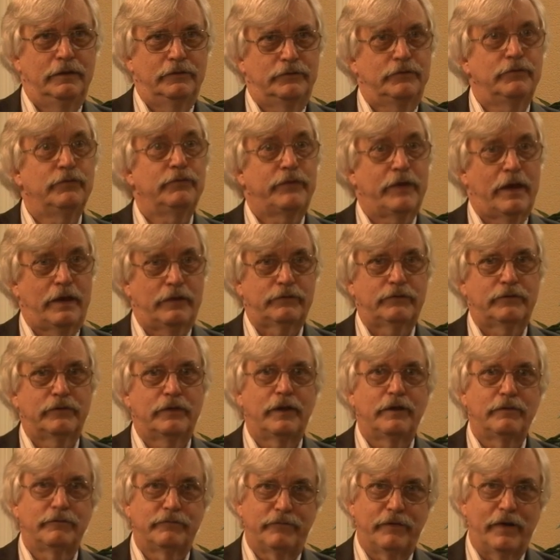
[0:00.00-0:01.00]

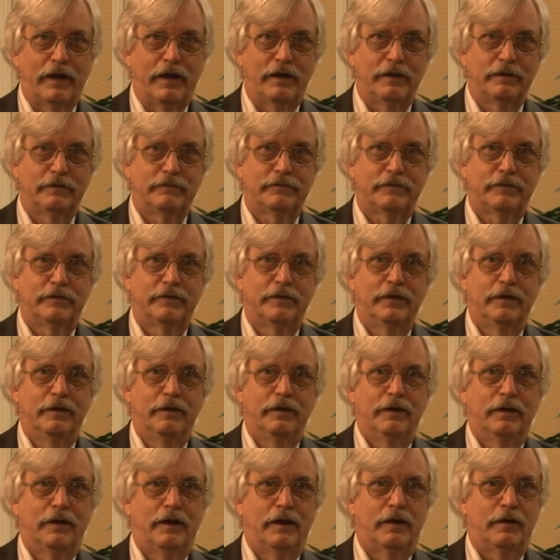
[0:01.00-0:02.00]
2005
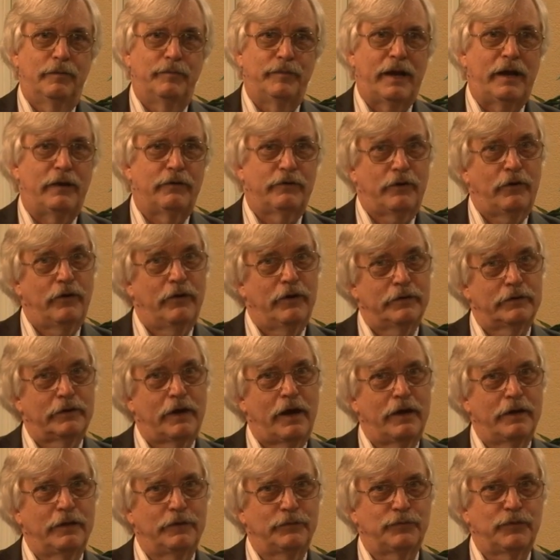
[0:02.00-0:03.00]
about
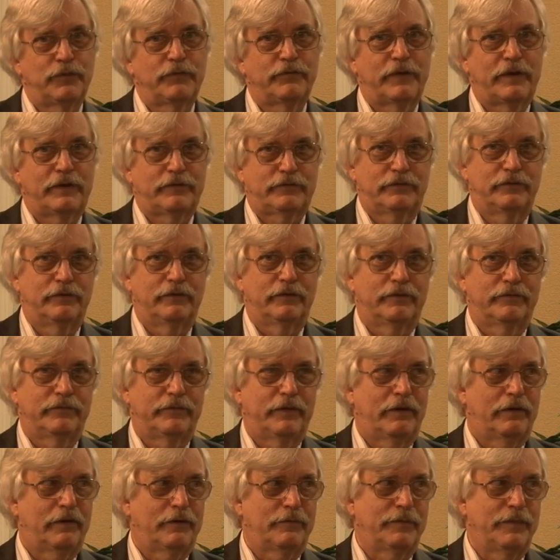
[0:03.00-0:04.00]
online professional
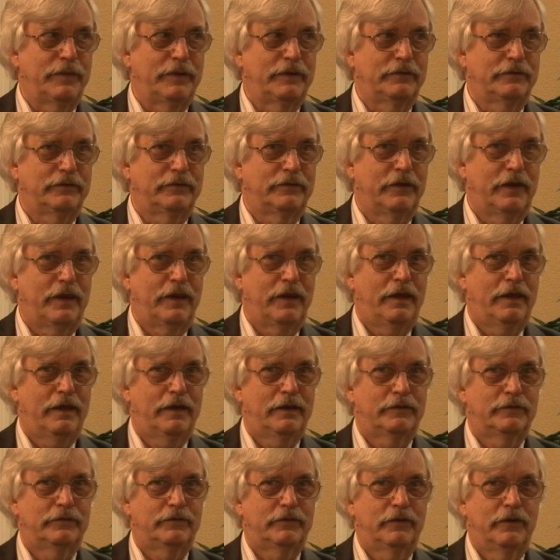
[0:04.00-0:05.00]
development,
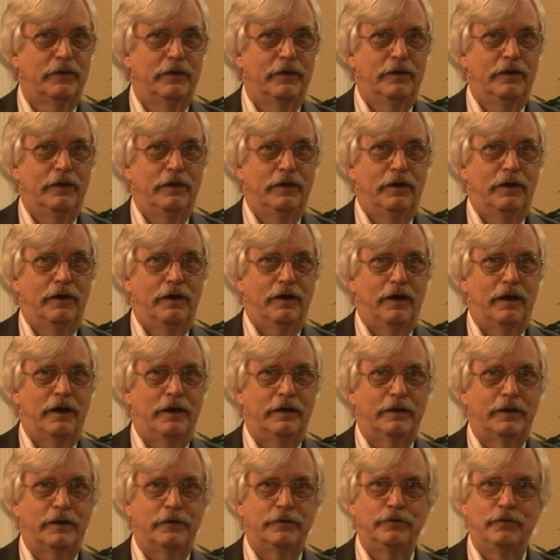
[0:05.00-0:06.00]
and
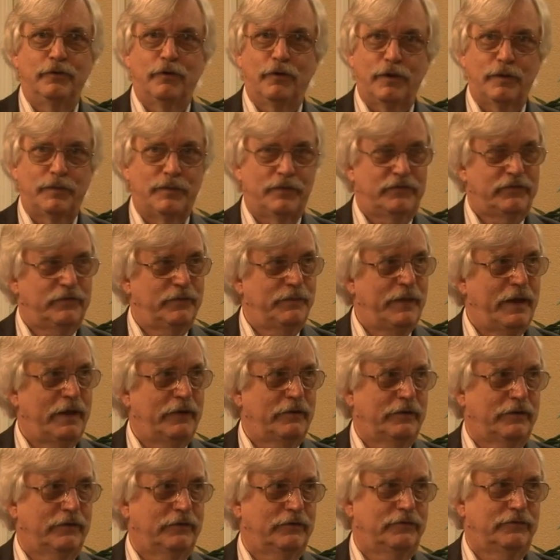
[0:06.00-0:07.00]
an enormous
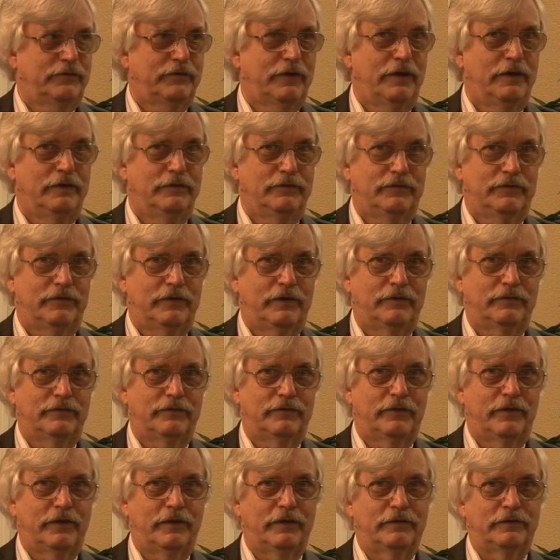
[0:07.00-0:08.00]
amount has changed
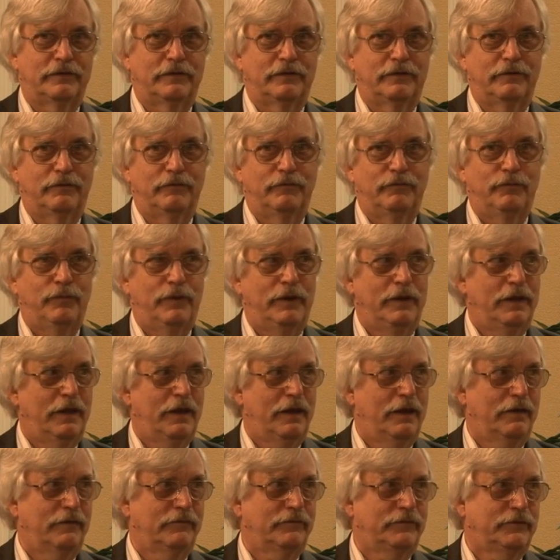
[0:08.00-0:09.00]
since then. We
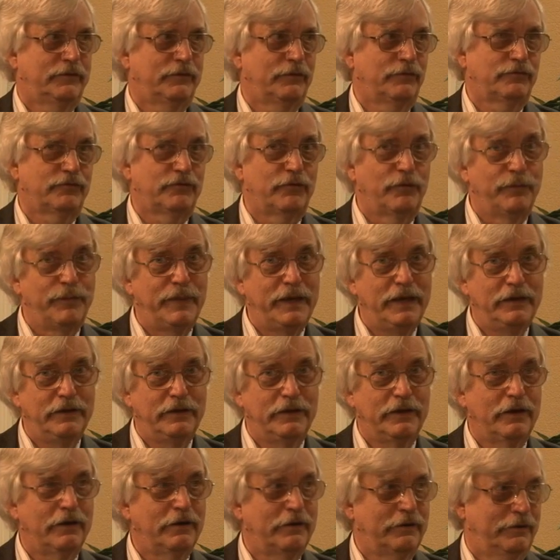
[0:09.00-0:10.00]
have social
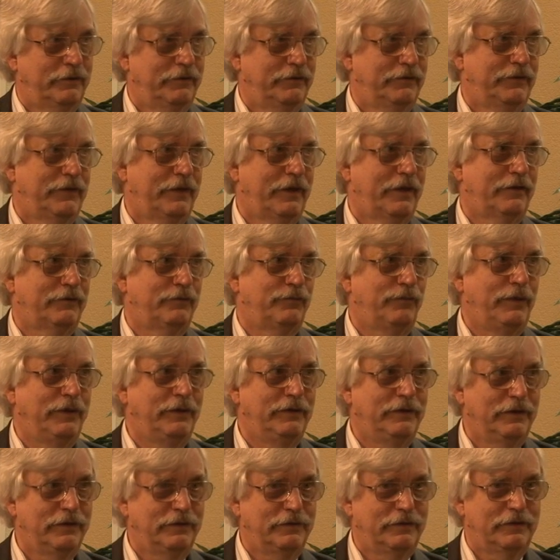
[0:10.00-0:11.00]
media that we
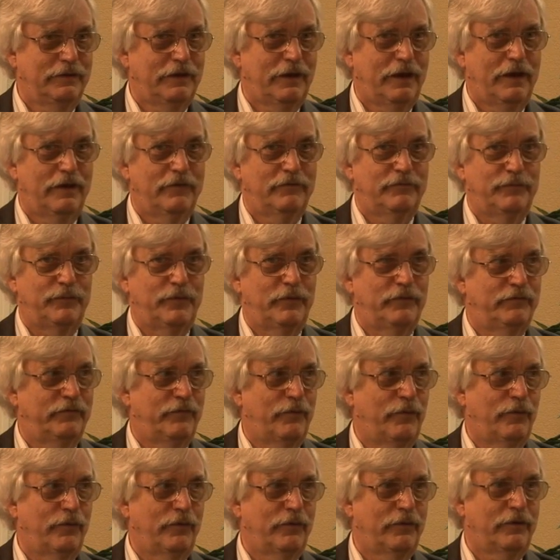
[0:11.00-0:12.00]
didn't have
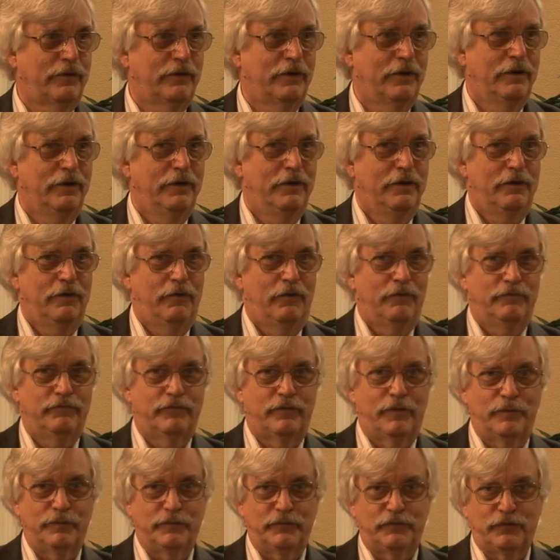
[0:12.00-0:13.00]
before,
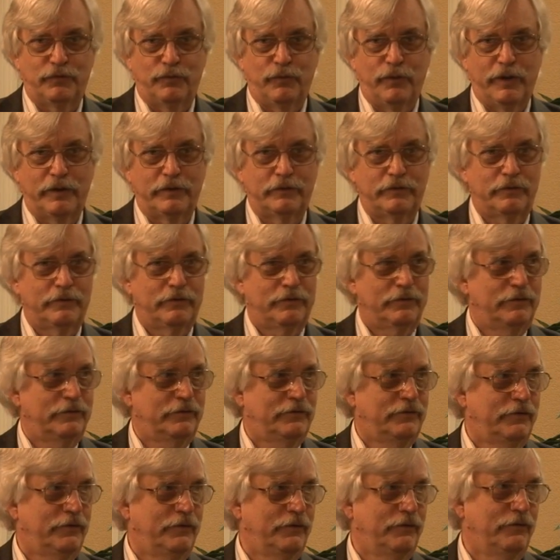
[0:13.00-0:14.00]
from Twitter
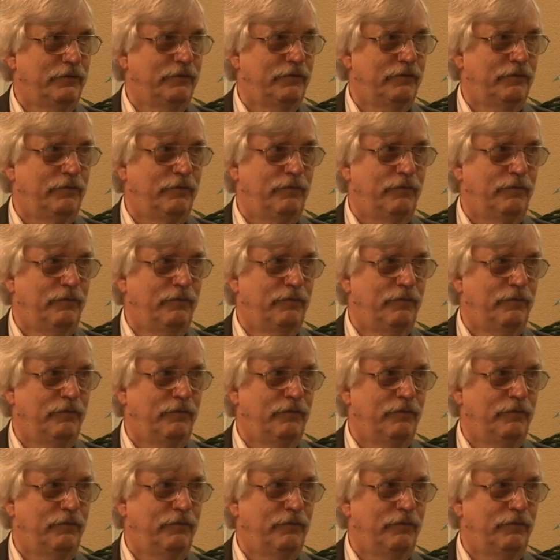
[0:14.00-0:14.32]
to